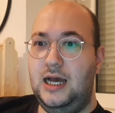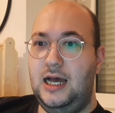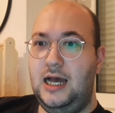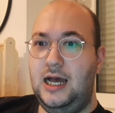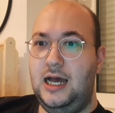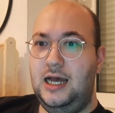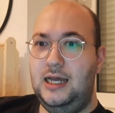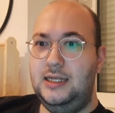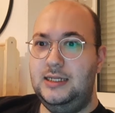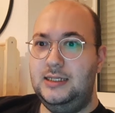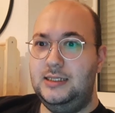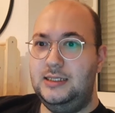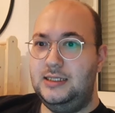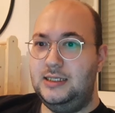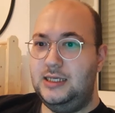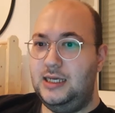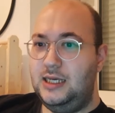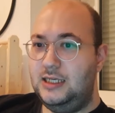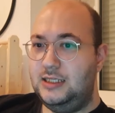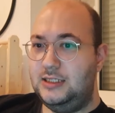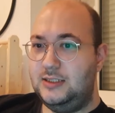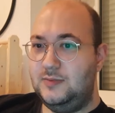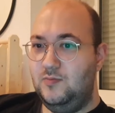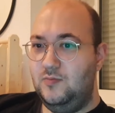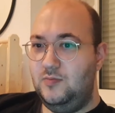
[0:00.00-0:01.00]
And
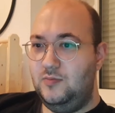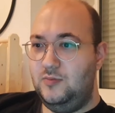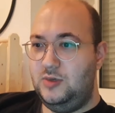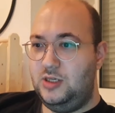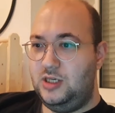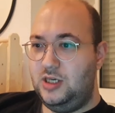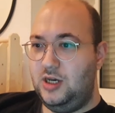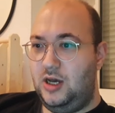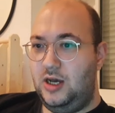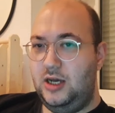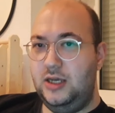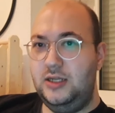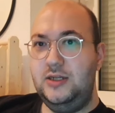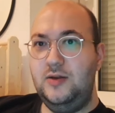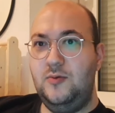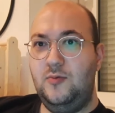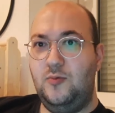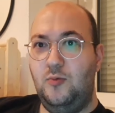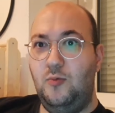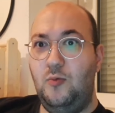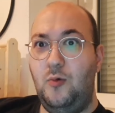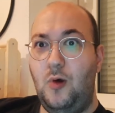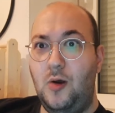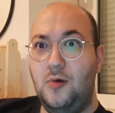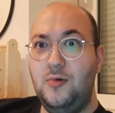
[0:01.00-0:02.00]
it's kind
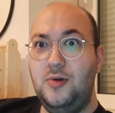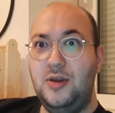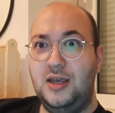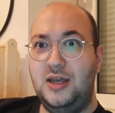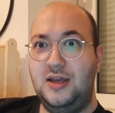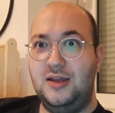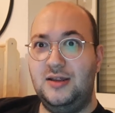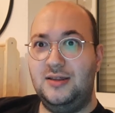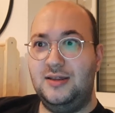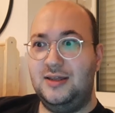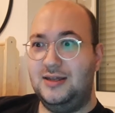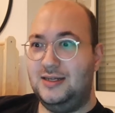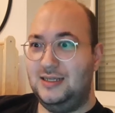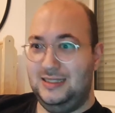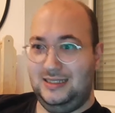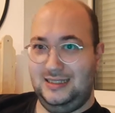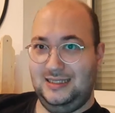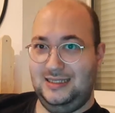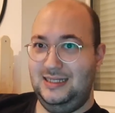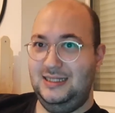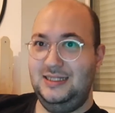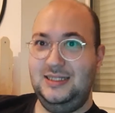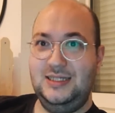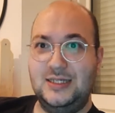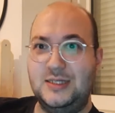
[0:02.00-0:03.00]
of worrying that it
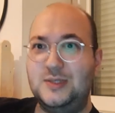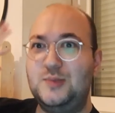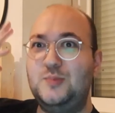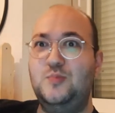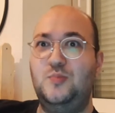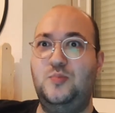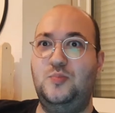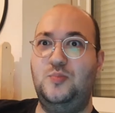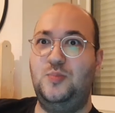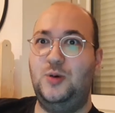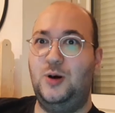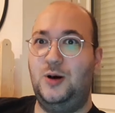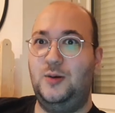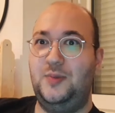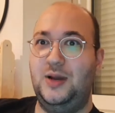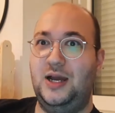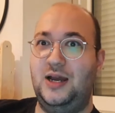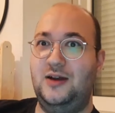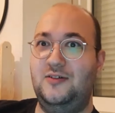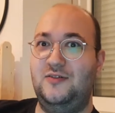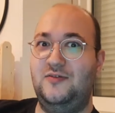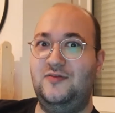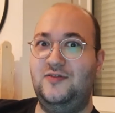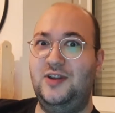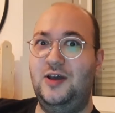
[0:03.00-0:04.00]
did just pop
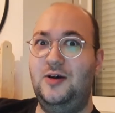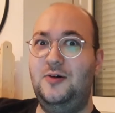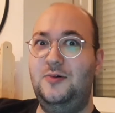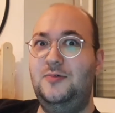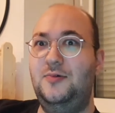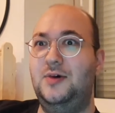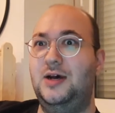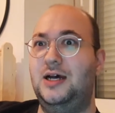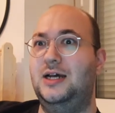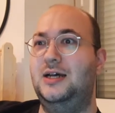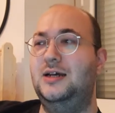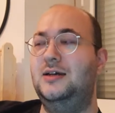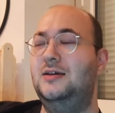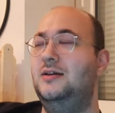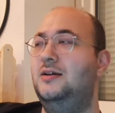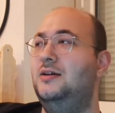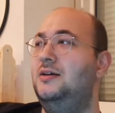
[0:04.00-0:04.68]
out of nowhere.